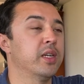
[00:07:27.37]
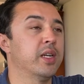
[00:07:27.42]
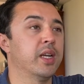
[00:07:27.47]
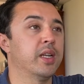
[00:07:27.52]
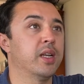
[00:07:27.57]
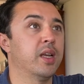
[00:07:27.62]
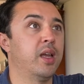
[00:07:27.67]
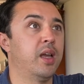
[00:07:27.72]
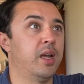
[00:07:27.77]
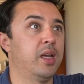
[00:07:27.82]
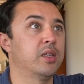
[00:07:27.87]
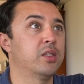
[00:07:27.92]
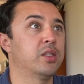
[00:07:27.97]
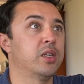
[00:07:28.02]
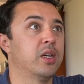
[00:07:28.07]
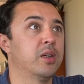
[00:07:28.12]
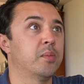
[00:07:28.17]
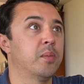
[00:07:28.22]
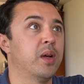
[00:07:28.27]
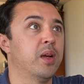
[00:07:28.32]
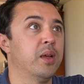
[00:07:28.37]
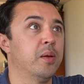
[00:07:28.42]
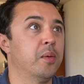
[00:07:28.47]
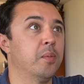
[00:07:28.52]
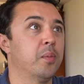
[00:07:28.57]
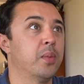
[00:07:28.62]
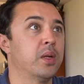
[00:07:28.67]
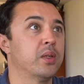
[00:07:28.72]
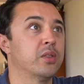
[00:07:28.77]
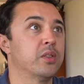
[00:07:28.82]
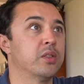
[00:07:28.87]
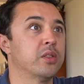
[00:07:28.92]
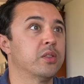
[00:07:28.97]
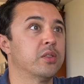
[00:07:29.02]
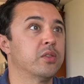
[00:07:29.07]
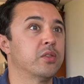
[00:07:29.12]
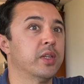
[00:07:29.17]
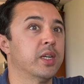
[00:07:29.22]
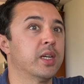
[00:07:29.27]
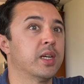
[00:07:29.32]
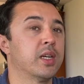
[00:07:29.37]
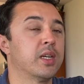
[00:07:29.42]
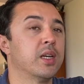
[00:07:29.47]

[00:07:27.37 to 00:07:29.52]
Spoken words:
and I shared my plunger trick,